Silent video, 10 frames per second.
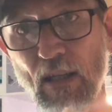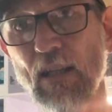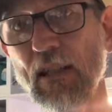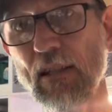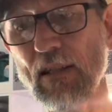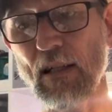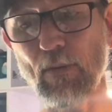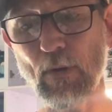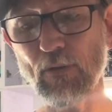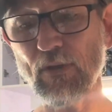get these out of the
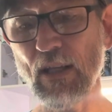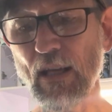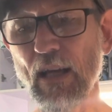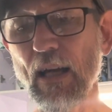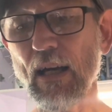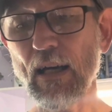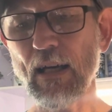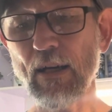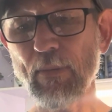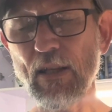molds,
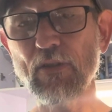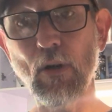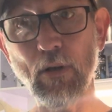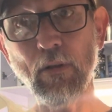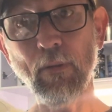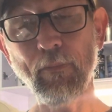is gone.